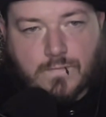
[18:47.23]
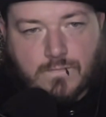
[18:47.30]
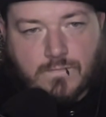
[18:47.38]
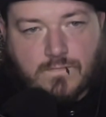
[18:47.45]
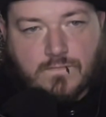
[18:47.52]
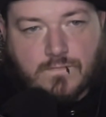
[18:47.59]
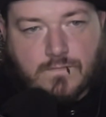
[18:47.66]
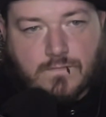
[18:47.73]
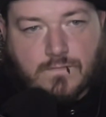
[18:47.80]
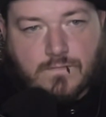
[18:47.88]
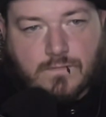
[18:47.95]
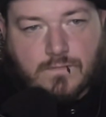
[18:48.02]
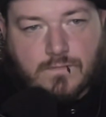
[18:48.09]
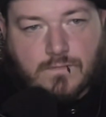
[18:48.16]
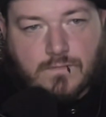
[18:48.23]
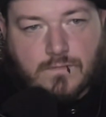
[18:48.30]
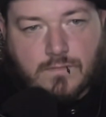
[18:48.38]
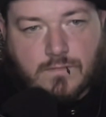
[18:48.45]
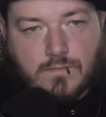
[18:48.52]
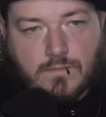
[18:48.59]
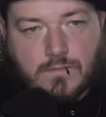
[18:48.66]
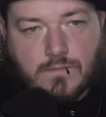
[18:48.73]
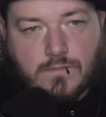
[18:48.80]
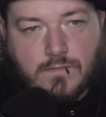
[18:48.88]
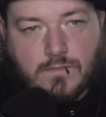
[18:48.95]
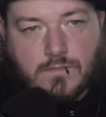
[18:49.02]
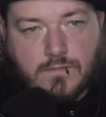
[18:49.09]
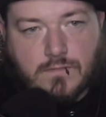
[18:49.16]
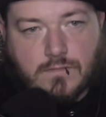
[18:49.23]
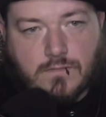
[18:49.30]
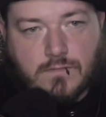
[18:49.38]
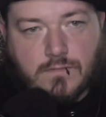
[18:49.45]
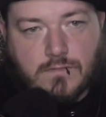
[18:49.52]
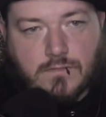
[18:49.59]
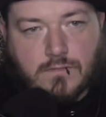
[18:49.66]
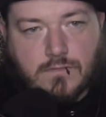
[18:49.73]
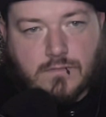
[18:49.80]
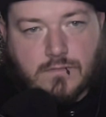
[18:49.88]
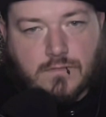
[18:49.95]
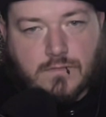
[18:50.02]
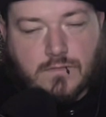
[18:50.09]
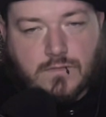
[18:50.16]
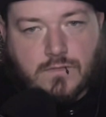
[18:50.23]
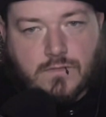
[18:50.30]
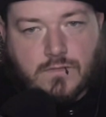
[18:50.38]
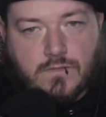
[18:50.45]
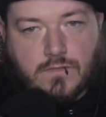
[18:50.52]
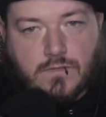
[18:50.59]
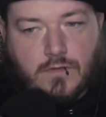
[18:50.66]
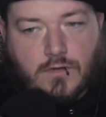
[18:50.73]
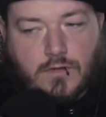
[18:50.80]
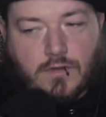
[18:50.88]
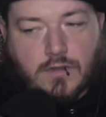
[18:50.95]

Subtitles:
This person isn't speaking.